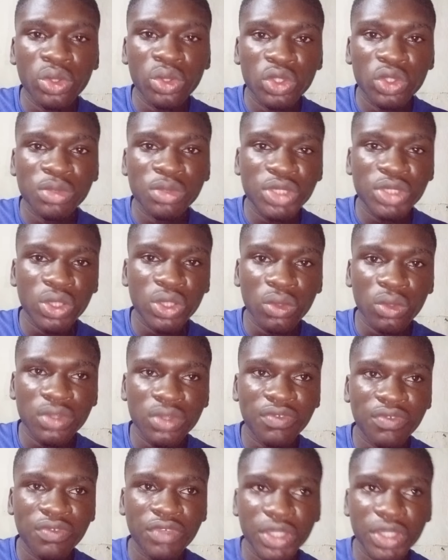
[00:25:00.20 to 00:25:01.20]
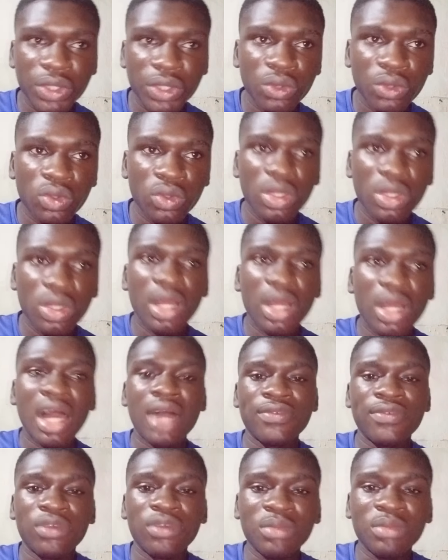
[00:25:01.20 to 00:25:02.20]
YouTube short video, are
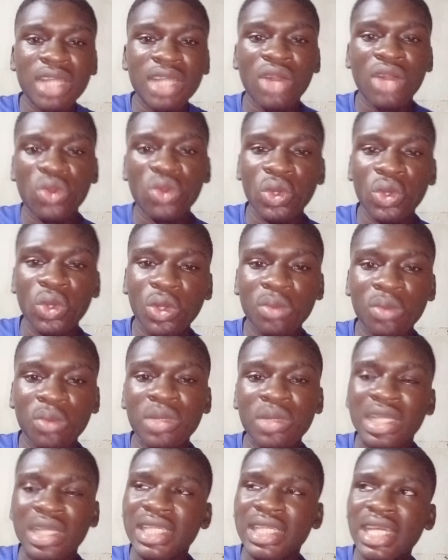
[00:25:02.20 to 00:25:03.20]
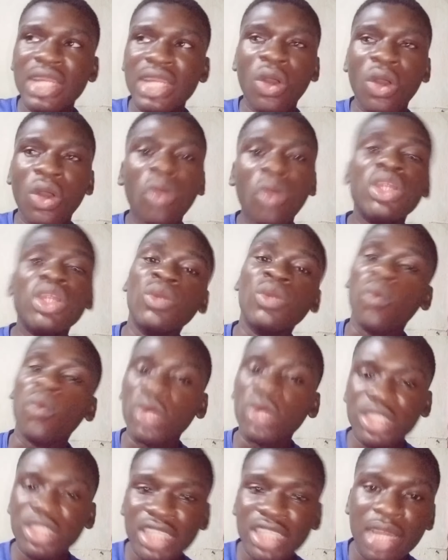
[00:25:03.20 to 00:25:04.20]
from that column, then all the
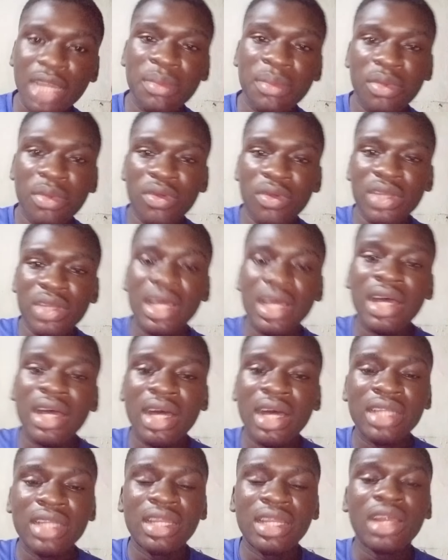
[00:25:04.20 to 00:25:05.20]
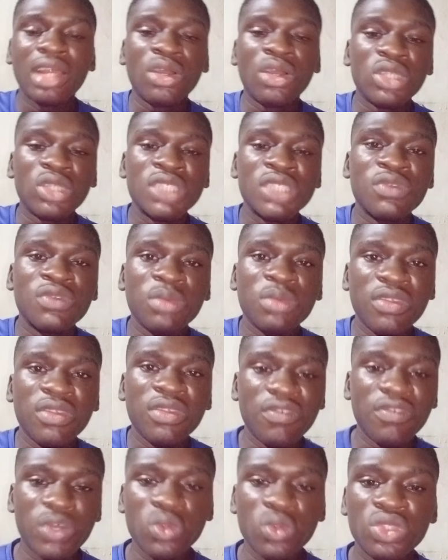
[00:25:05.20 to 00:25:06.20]
watch time that are gotten from the
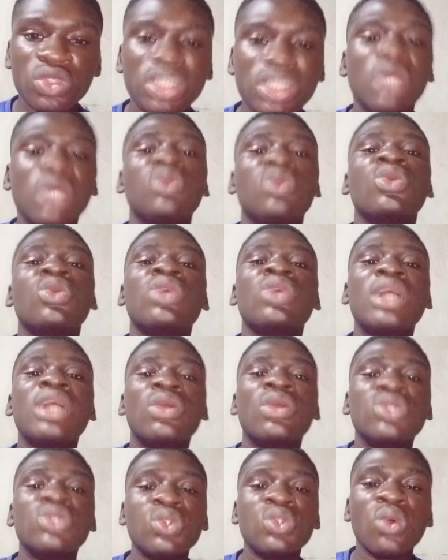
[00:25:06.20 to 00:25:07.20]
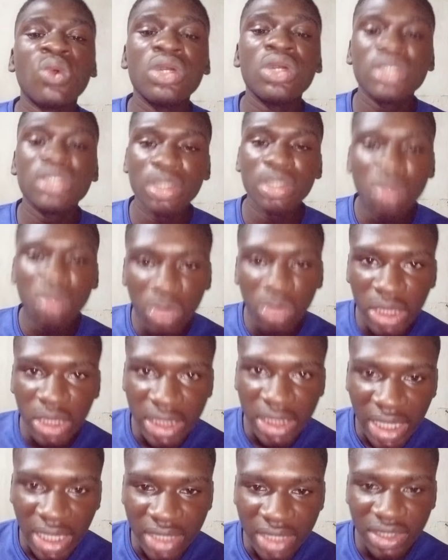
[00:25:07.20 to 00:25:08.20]
views, they will not count towards
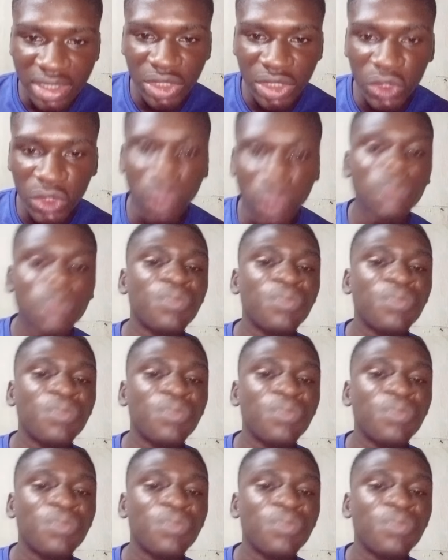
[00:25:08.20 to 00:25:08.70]
monetization.